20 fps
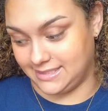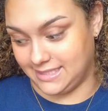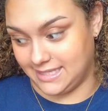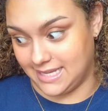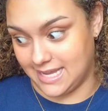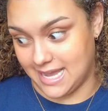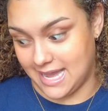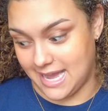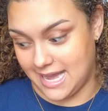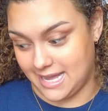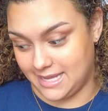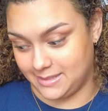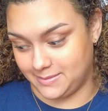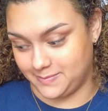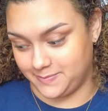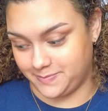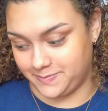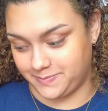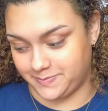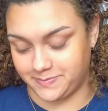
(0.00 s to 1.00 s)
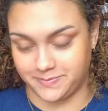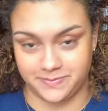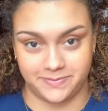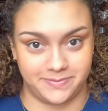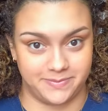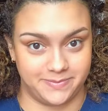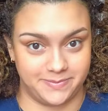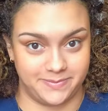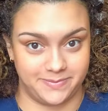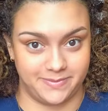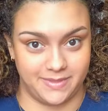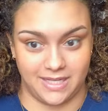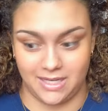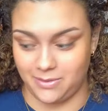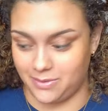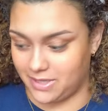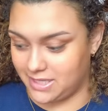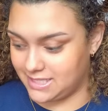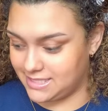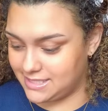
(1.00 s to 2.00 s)
yeah.
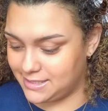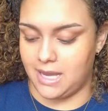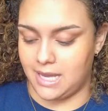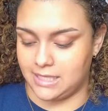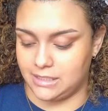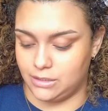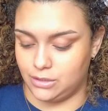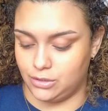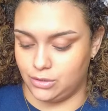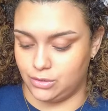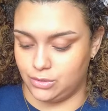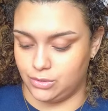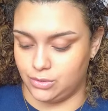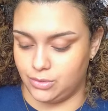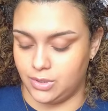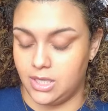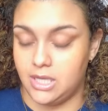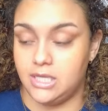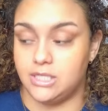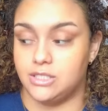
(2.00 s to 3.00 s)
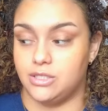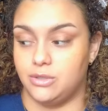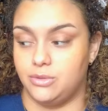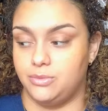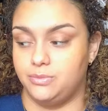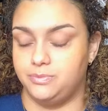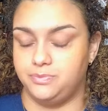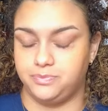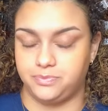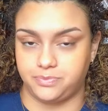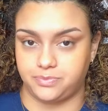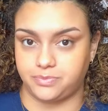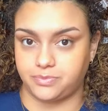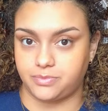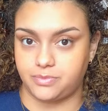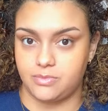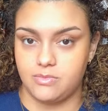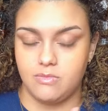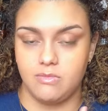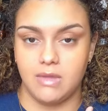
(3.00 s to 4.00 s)
Anyways, I do, so
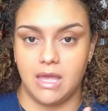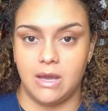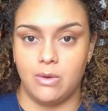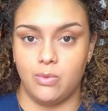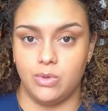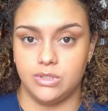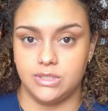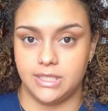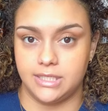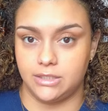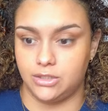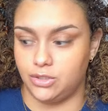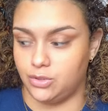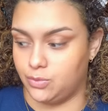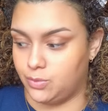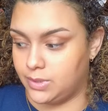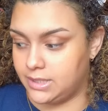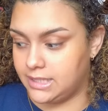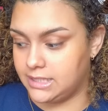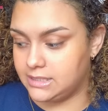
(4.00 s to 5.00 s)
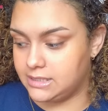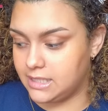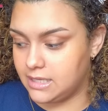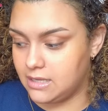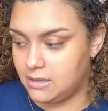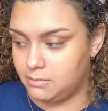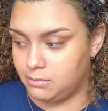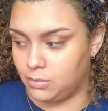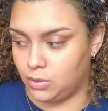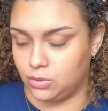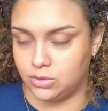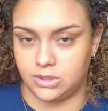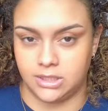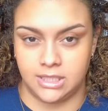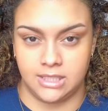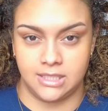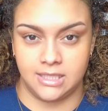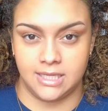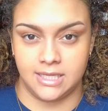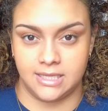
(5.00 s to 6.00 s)
I will say too, when it's like a
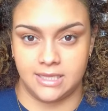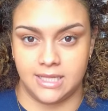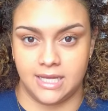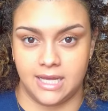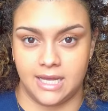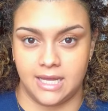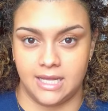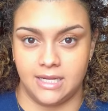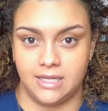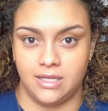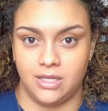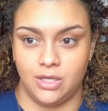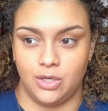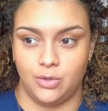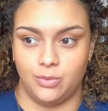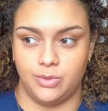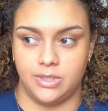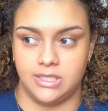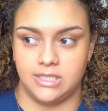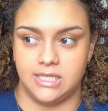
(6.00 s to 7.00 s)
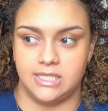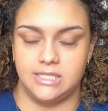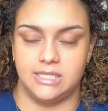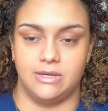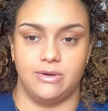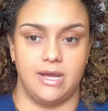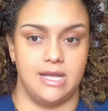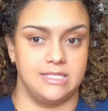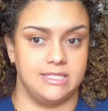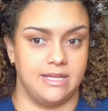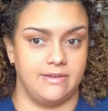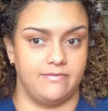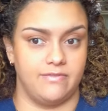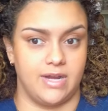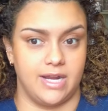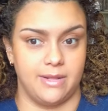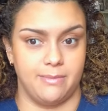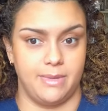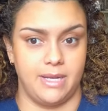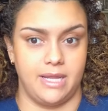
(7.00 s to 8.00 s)
multi like that, when it says it has that
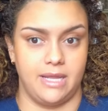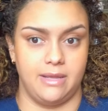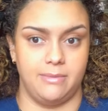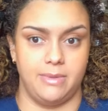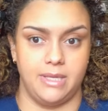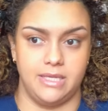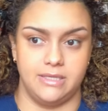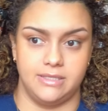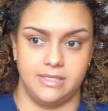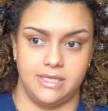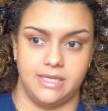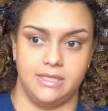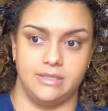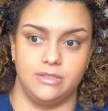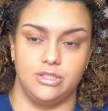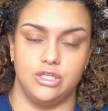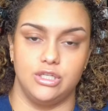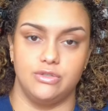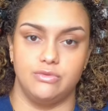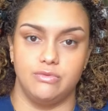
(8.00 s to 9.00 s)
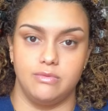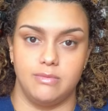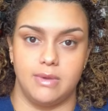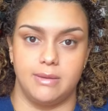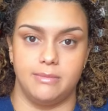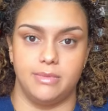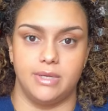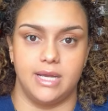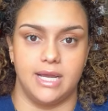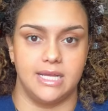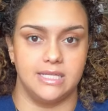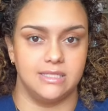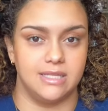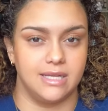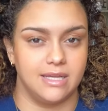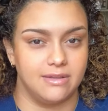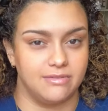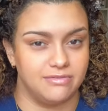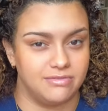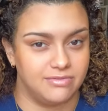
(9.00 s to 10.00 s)
vitamin A, B, C, just remember it has
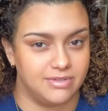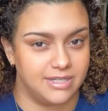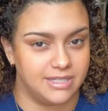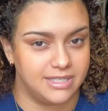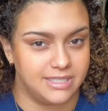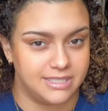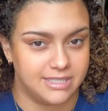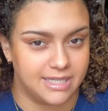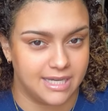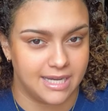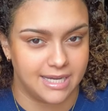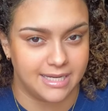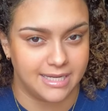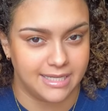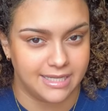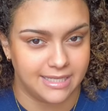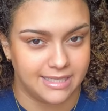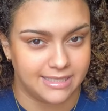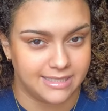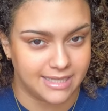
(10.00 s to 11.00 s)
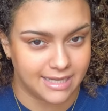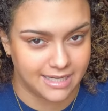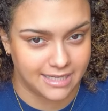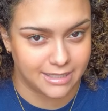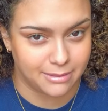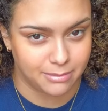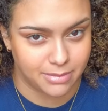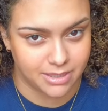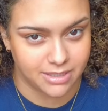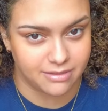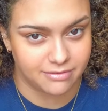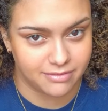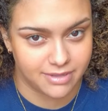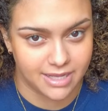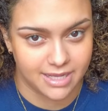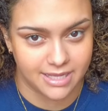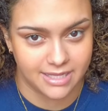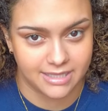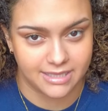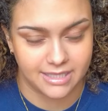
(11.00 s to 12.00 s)
like a very tiny bit of
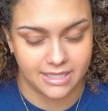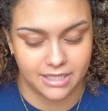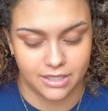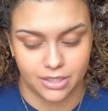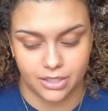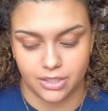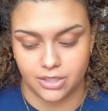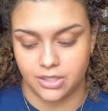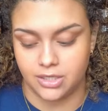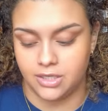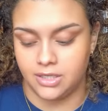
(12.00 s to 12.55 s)
that in there.